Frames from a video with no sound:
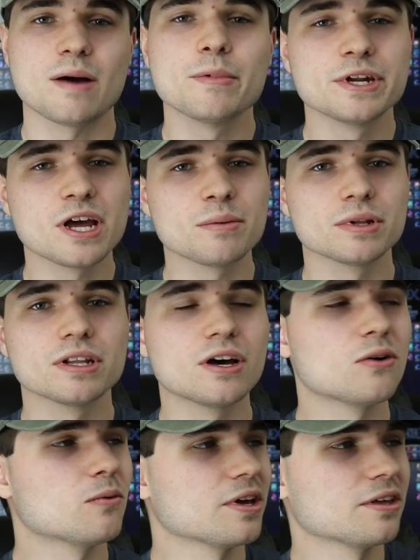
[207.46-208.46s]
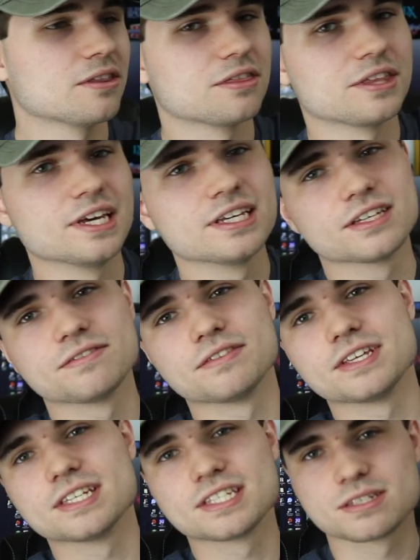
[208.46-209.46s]
Comment down below what you think of
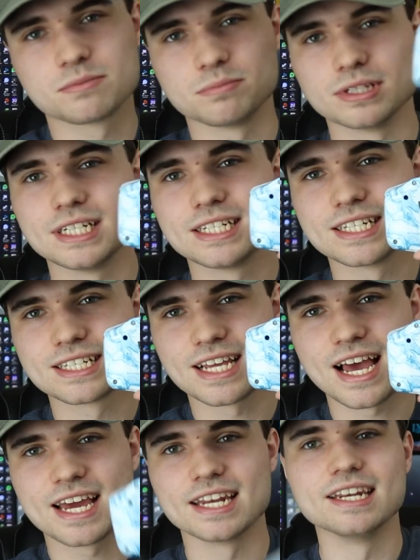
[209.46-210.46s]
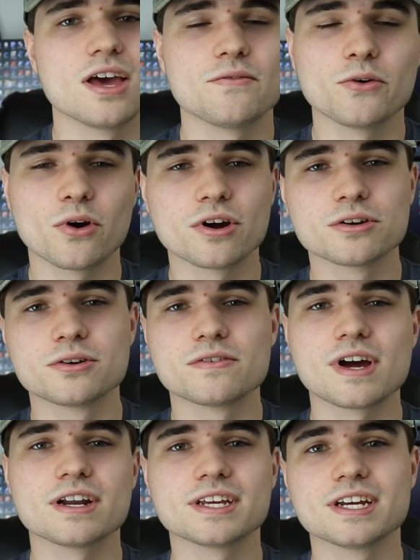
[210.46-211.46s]
this split design. If you are new
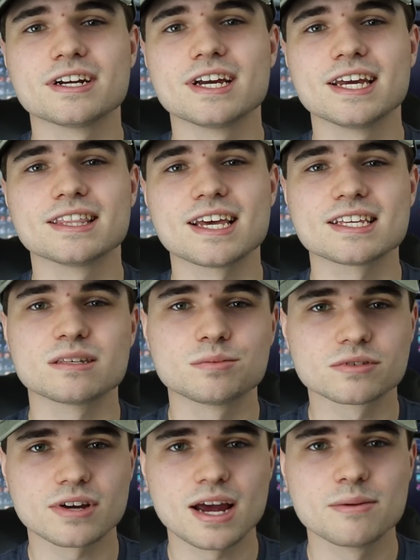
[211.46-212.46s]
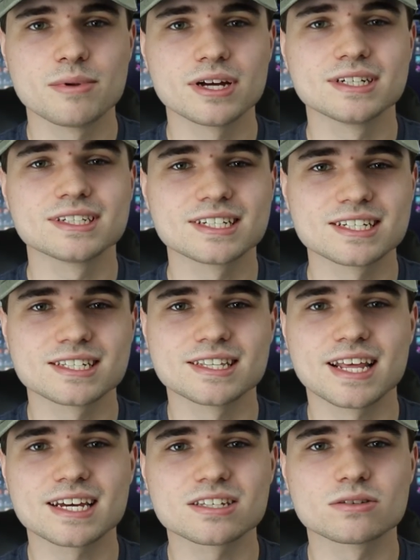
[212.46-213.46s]
around here, hit that subscribe button because
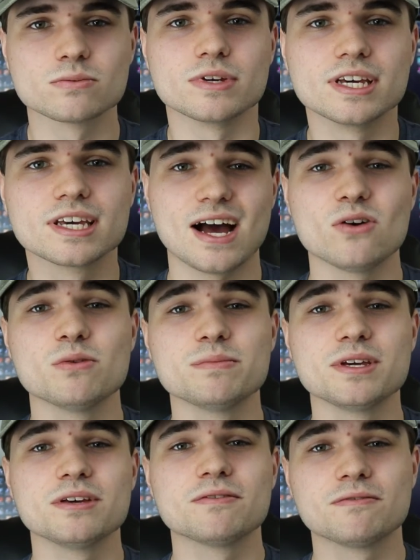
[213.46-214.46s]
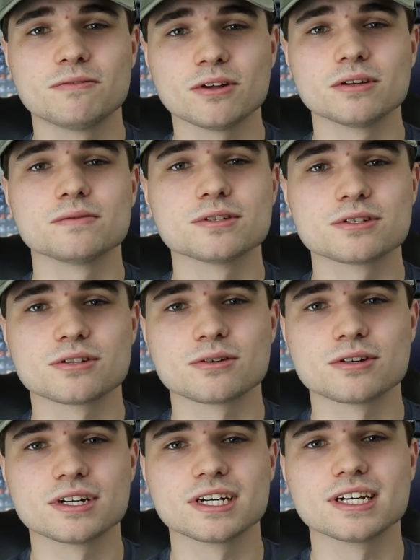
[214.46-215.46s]
next week I will be fully
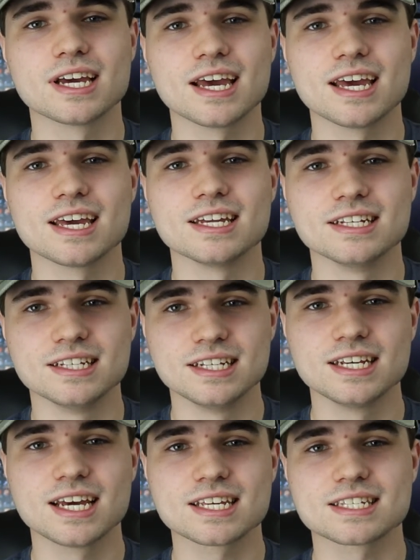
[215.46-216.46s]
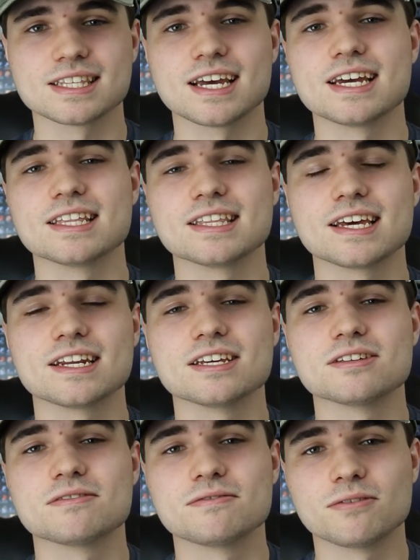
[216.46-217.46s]
restoring a DS Lite that
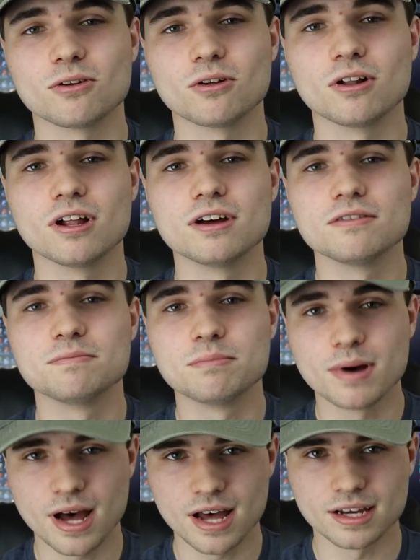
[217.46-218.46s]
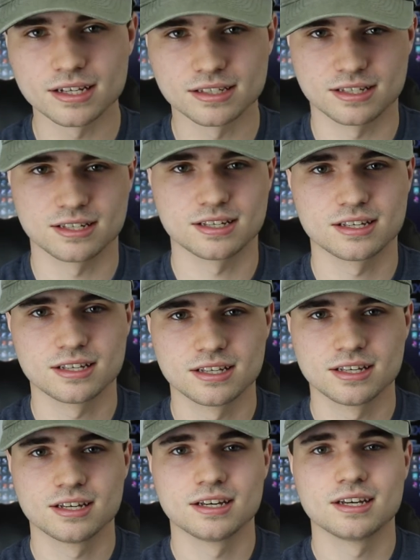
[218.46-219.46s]
is full of bugs.
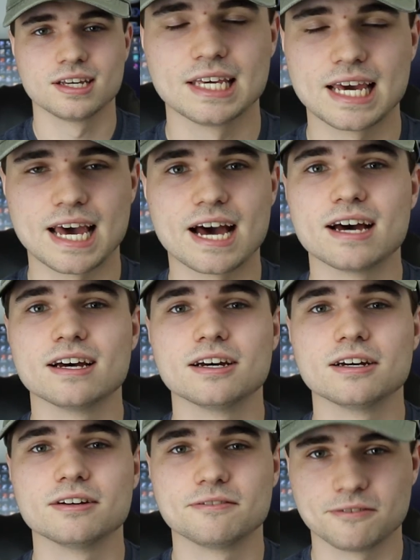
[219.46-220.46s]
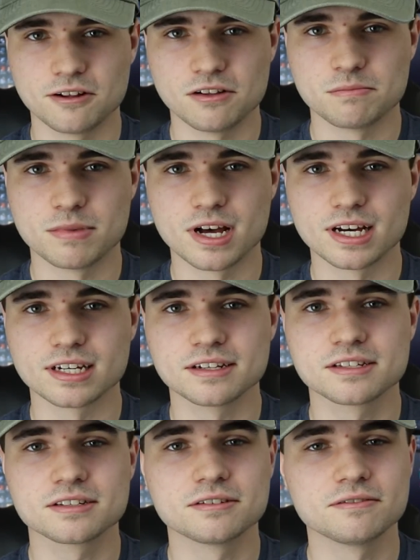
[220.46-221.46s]
Yeah, full of bugs.